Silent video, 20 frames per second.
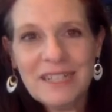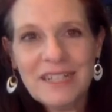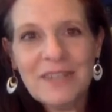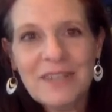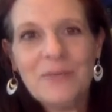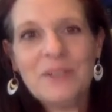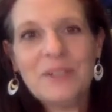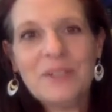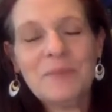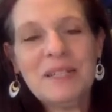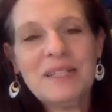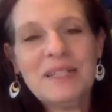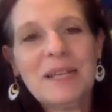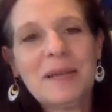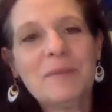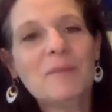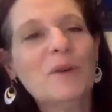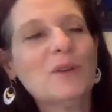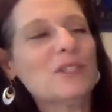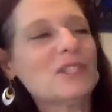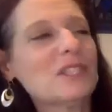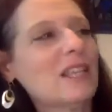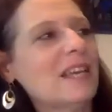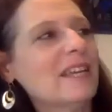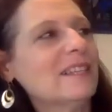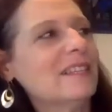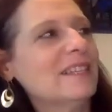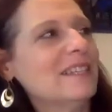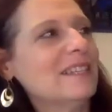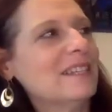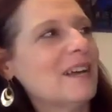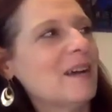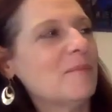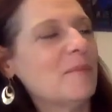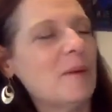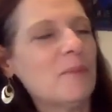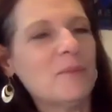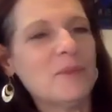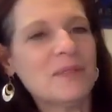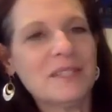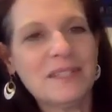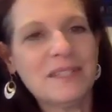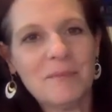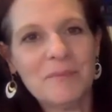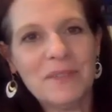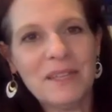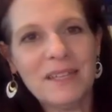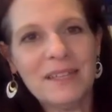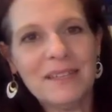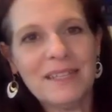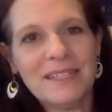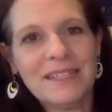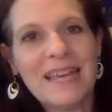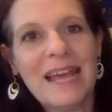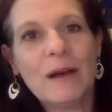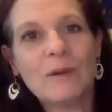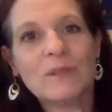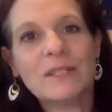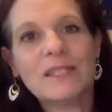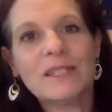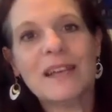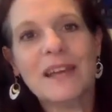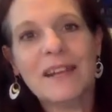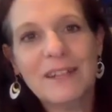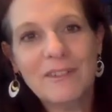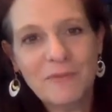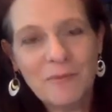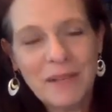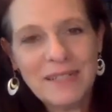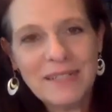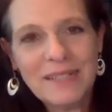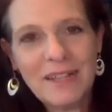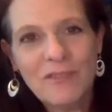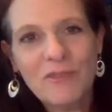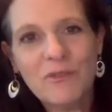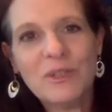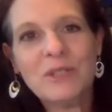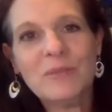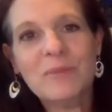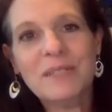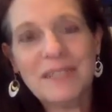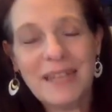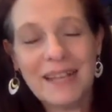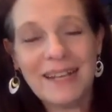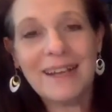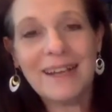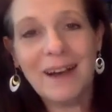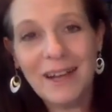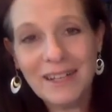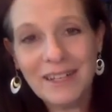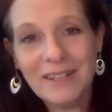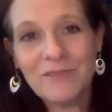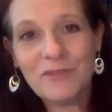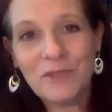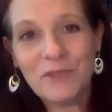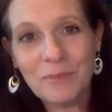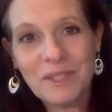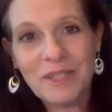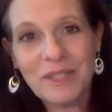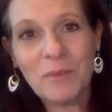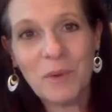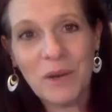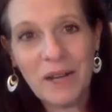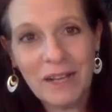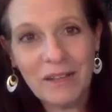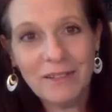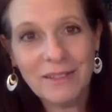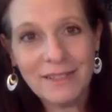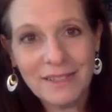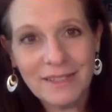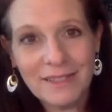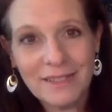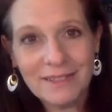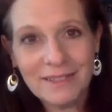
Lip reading: which means I'm most likely to come up with something that's outside of myself, which means I got it from someone else.